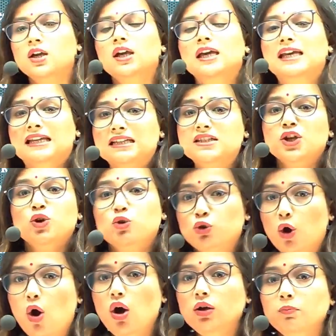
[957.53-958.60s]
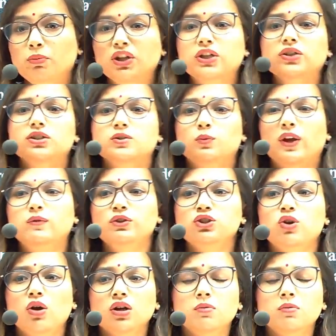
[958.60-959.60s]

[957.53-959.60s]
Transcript: is wrong, because when we talk